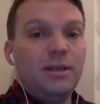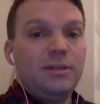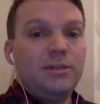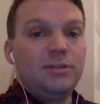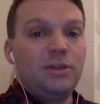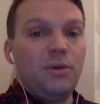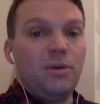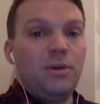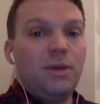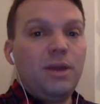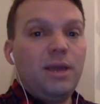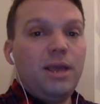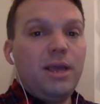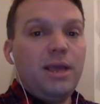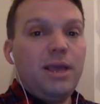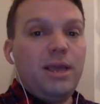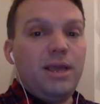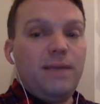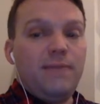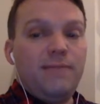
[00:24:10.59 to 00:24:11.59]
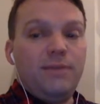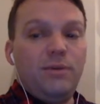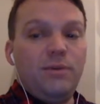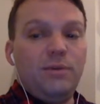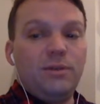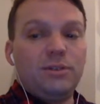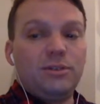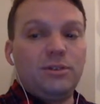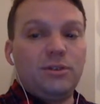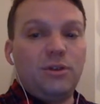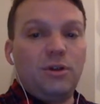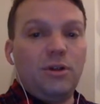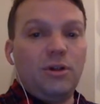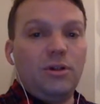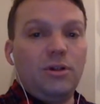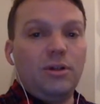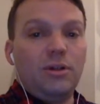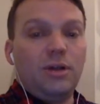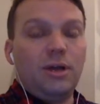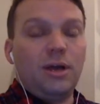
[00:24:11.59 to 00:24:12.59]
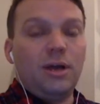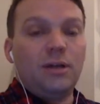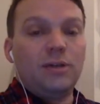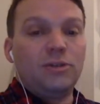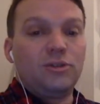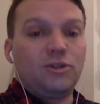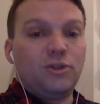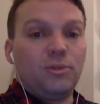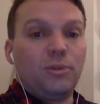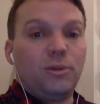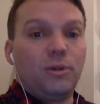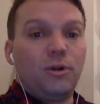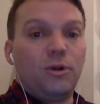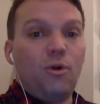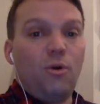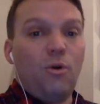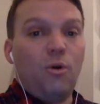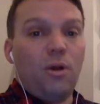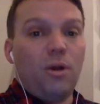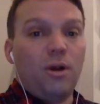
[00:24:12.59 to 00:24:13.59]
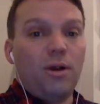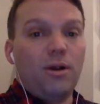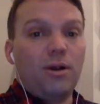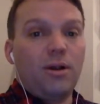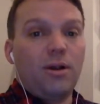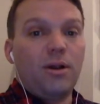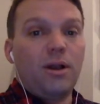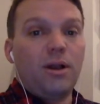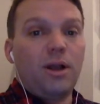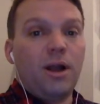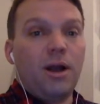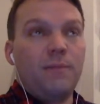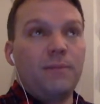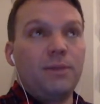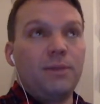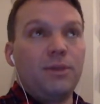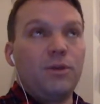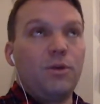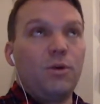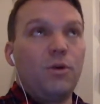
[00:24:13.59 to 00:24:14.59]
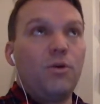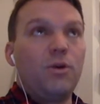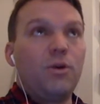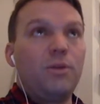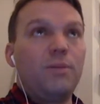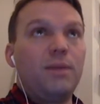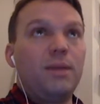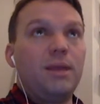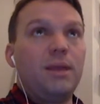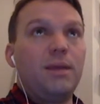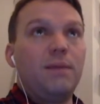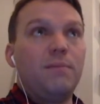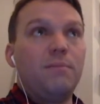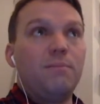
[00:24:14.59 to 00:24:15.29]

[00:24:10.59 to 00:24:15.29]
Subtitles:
So if you install Drupal core, you're going to be